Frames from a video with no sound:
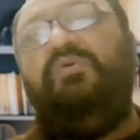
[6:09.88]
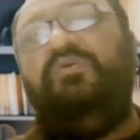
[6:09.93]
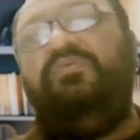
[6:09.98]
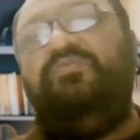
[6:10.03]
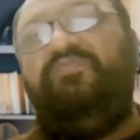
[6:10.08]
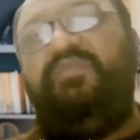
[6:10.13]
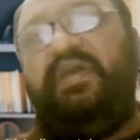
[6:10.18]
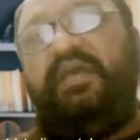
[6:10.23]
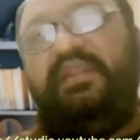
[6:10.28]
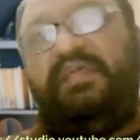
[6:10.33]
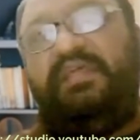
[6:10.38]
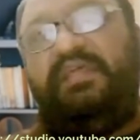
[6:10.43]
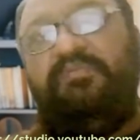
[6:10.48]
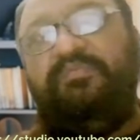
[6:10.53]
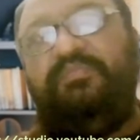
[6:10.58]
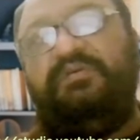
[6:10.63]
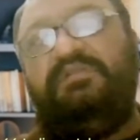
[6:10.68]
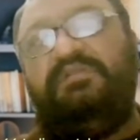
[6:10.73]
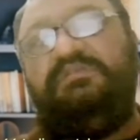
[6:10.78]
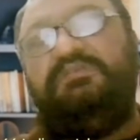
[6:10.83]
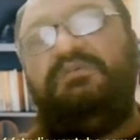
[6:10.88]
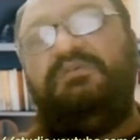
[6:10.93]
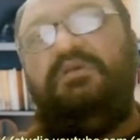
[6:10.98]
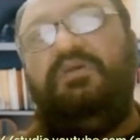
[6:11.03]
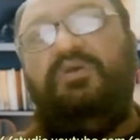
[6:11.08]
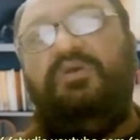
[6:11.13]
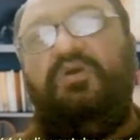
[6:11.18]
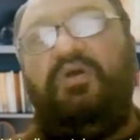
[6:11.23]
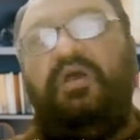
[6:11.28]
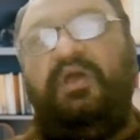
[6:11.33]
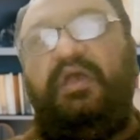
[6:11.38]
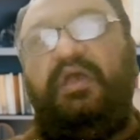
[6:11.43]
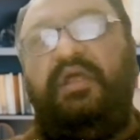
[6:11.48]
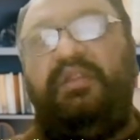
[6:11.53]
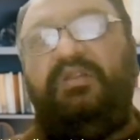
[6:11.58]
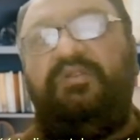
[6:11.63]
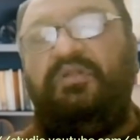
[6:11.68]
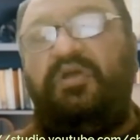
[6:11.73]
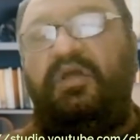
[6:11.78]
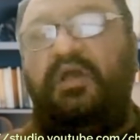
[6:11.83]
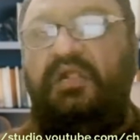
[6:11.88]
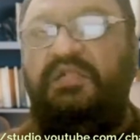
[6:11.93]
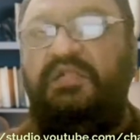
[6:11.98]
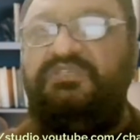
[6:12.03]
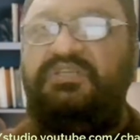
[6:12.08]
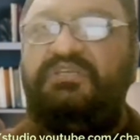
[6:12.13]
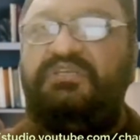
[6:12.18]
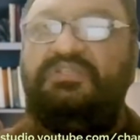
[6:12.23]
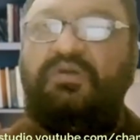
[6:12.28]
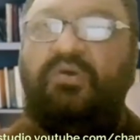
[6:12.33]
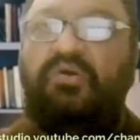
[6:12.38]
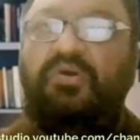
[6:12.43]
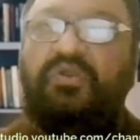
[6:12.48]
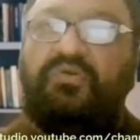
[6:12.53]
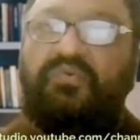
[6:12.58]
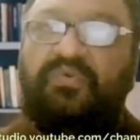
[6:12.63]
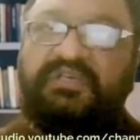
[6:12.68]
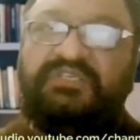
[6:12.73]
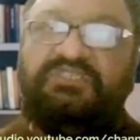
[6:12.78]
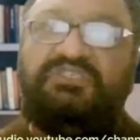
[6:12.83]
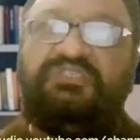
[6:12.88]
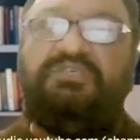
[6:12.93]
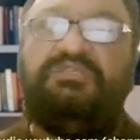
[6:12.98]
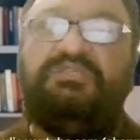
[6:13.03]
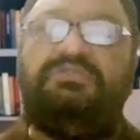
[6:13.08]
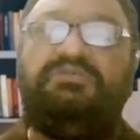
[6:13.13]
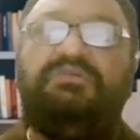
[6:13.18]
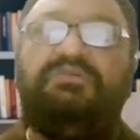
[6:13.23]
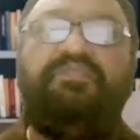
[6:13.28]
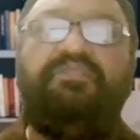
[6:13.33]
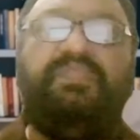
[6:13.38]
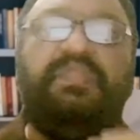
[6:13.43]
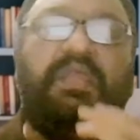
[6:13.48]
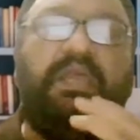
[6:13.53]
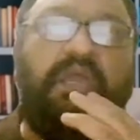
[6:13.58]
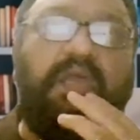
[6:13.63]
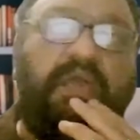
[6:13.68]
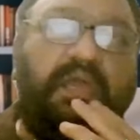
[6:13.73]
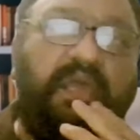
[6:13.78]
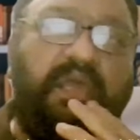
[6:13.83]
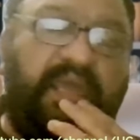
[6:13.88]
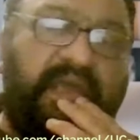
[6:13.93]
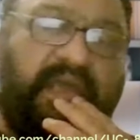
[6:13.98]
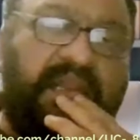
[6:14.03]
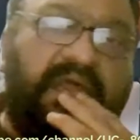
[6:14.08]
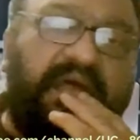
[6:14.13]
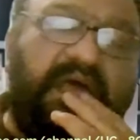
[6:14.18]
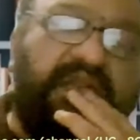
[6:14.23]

all variables and answering all questions. And